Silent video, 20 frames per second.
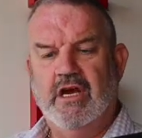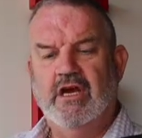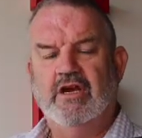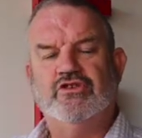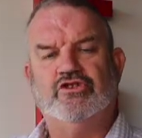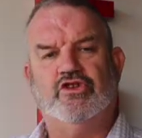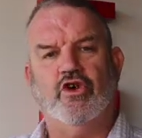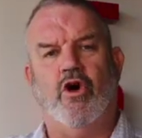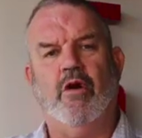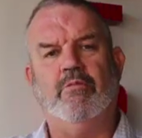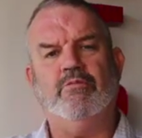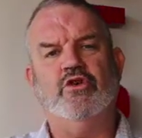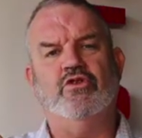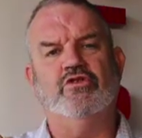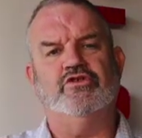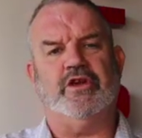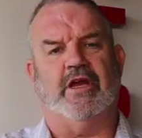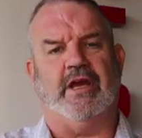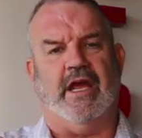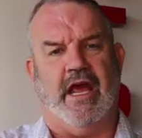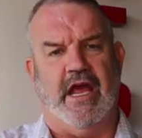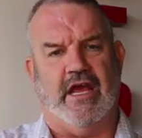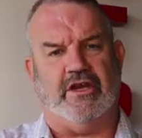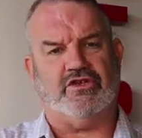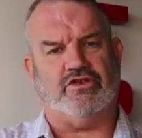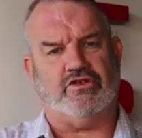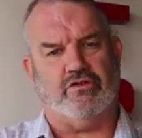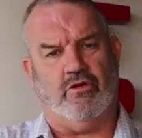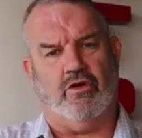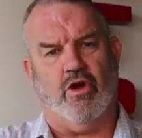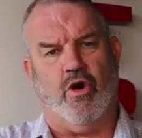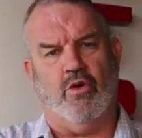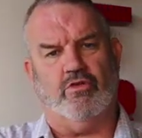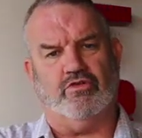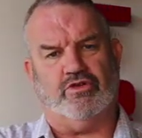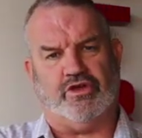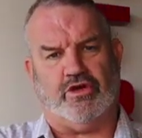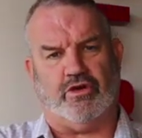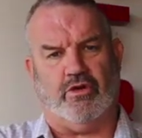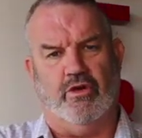So I'm using extra long
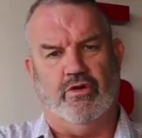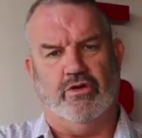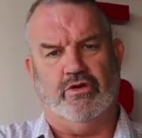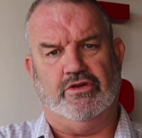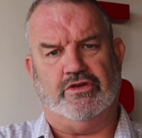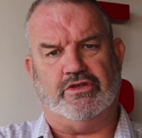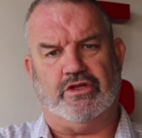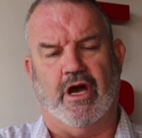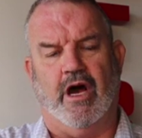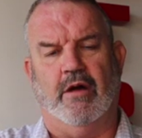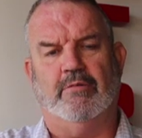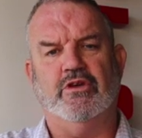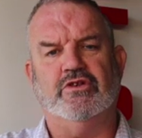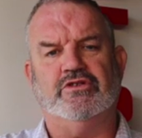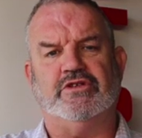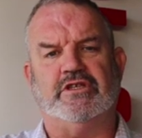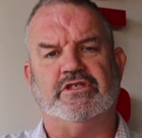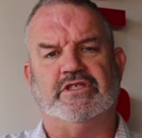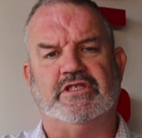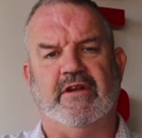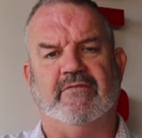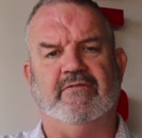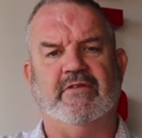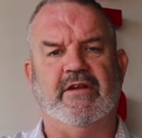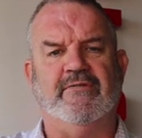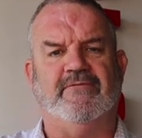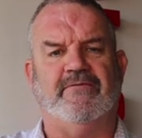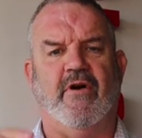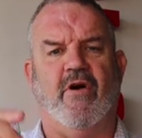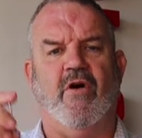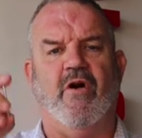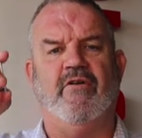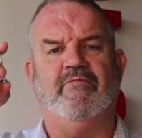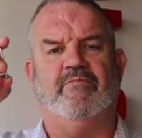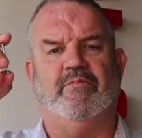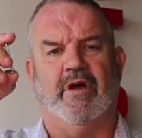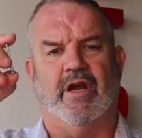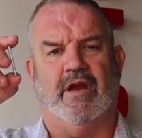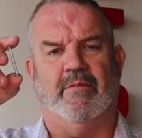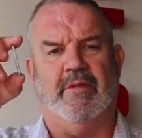screws. I'm using
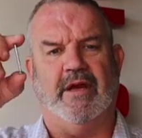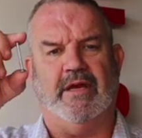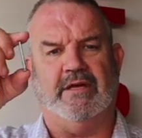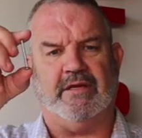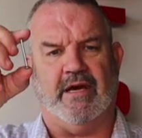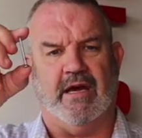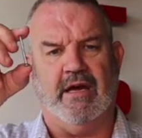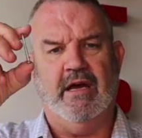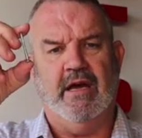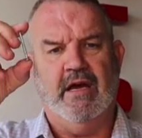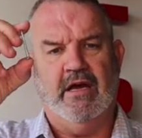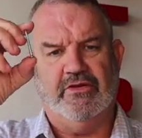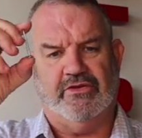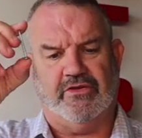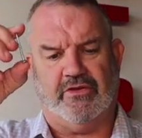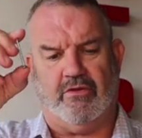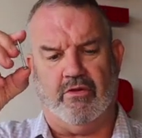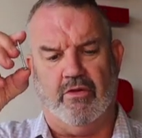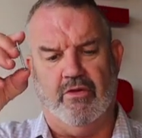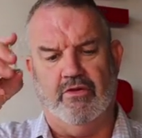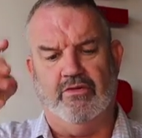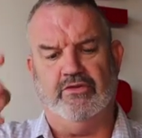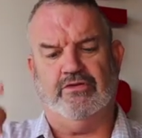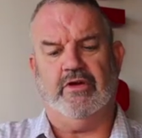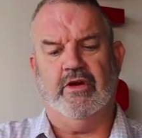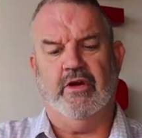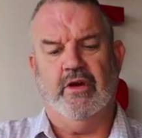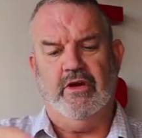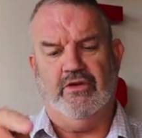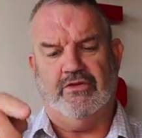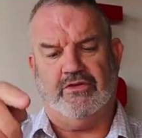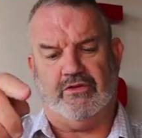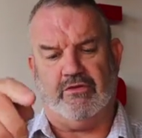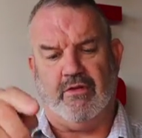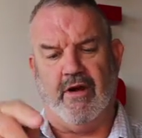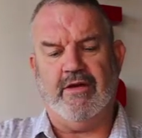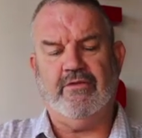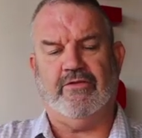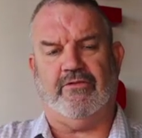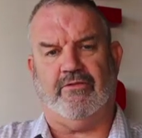75mm screws
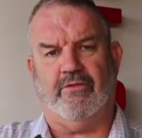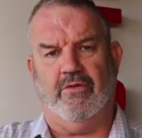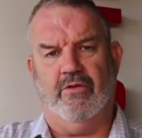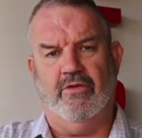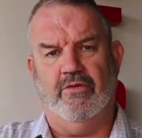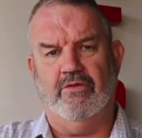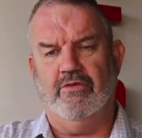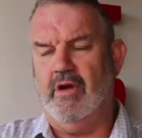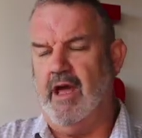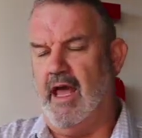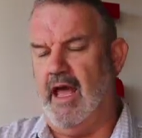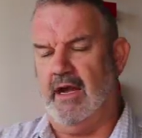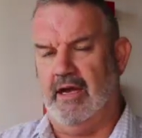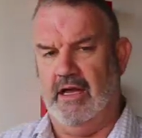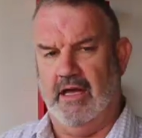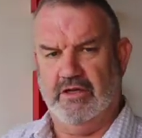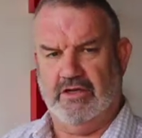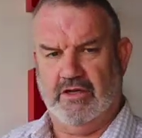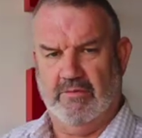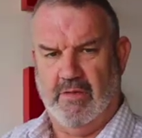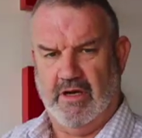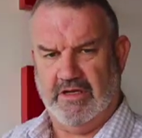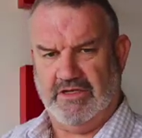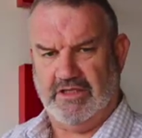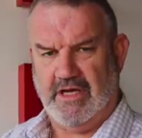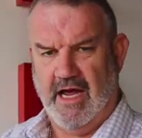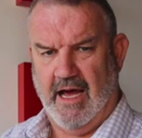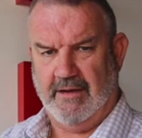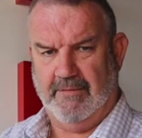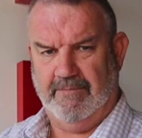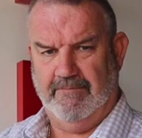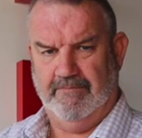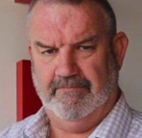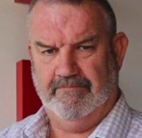straight through and into my stud.